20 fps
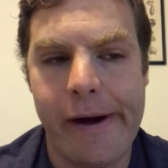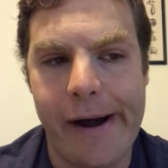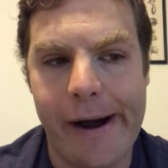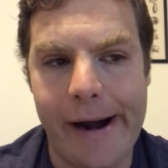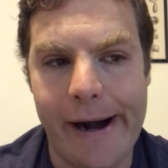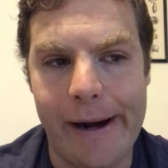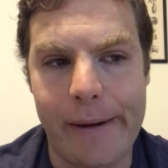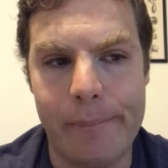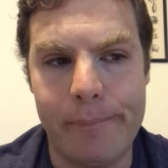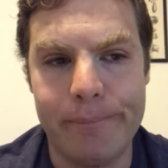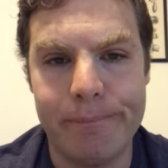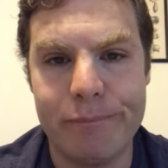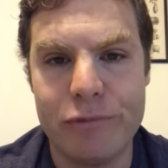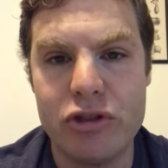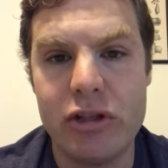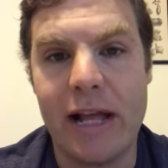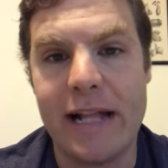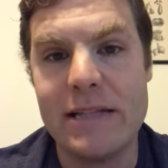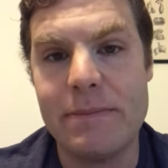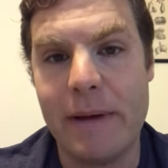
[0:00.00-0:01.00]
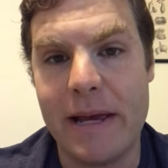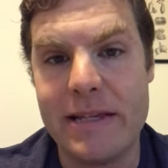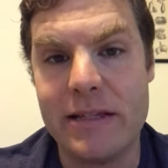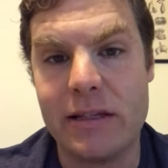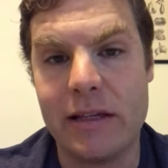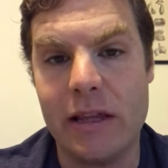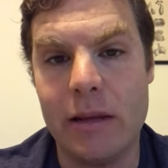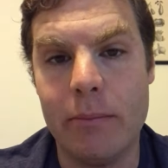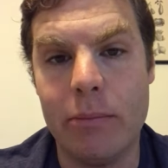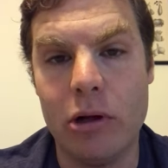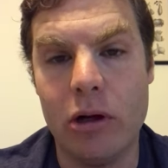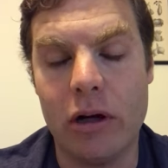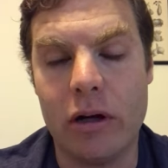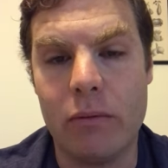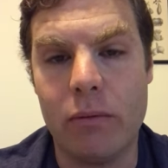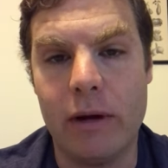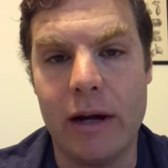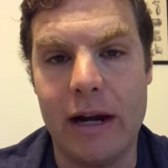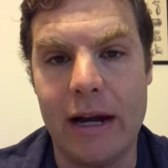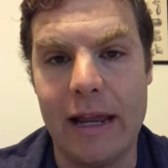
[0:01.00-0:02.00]
So that's basically the book,
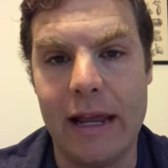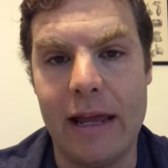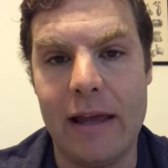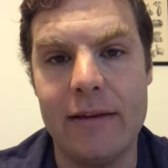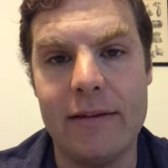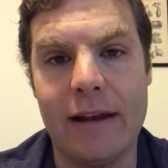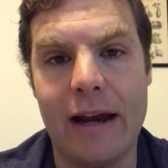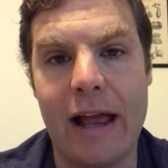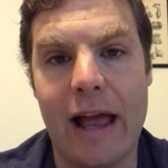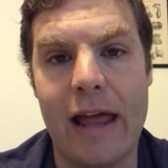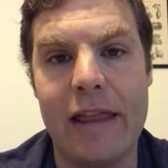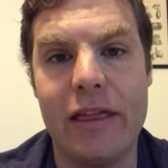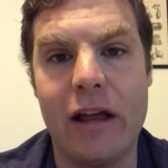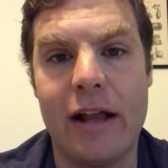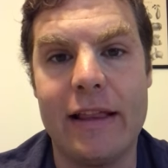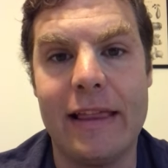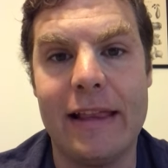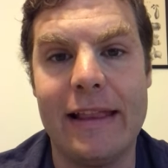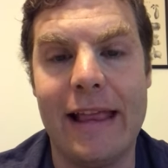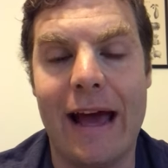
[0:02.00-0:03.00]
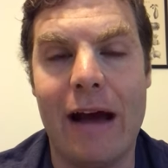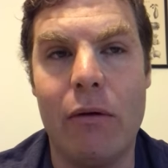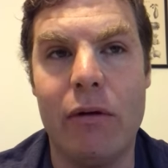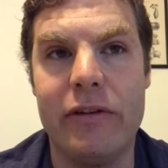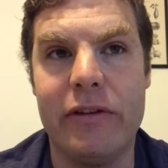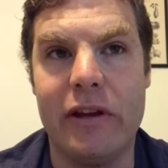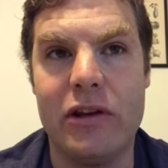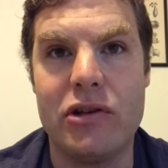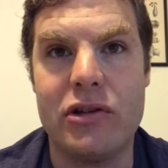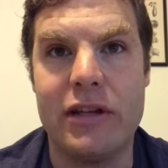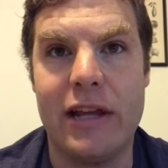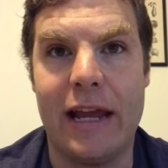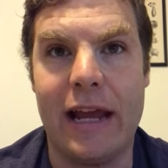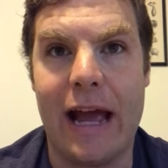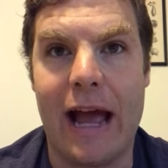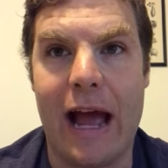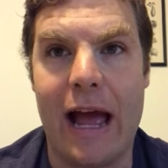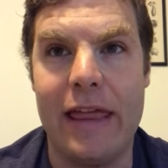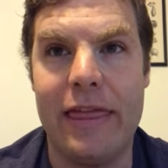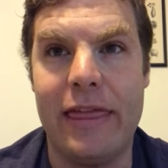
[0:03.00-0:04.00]
what it is. And I thought that that was
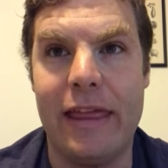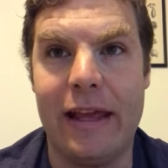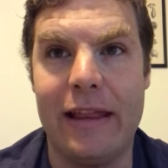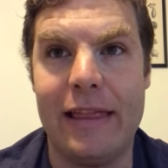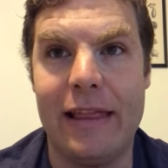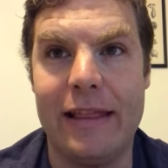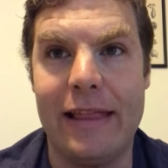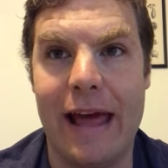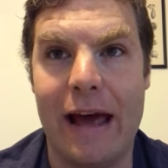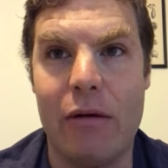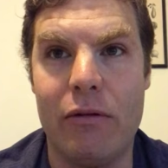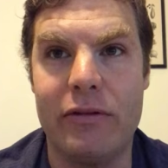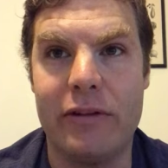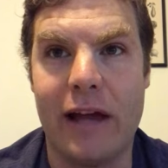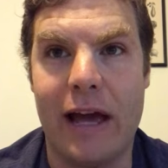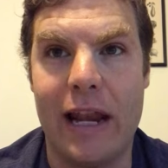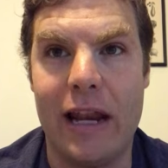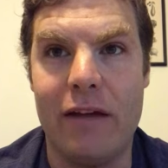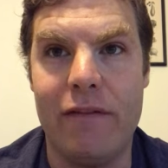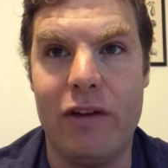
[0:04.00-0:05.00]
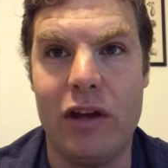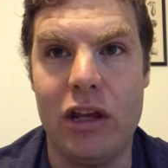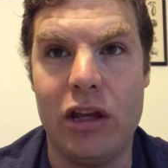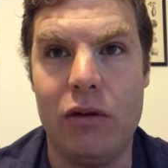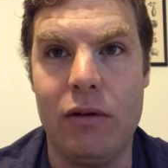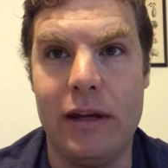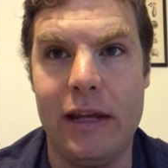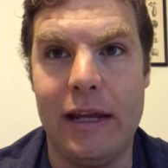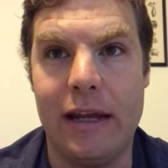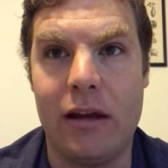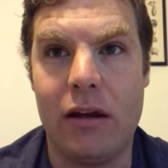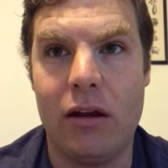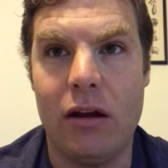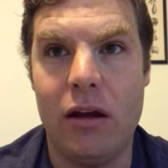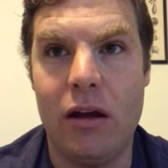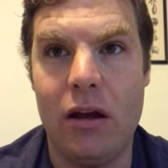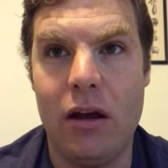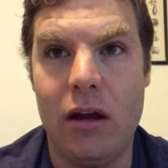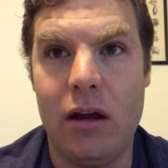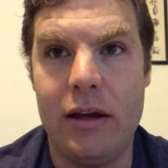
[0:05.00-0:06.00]
interesting. I think that that was kind of a unique
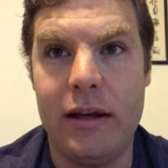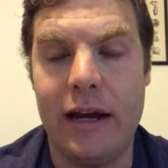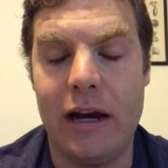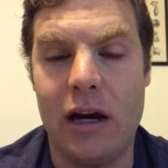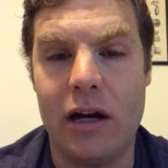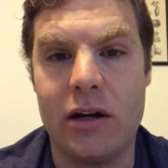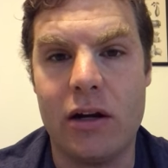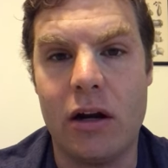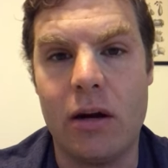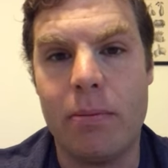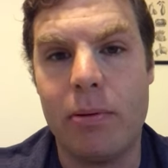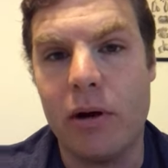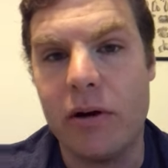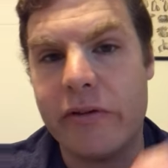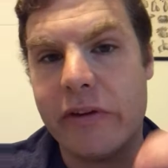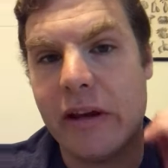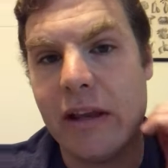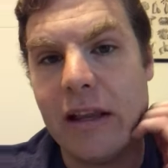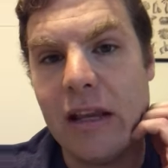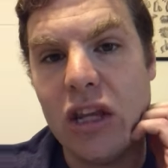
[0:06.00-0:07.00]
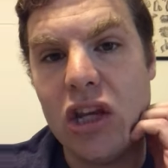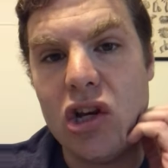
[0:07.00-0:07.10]
character or person.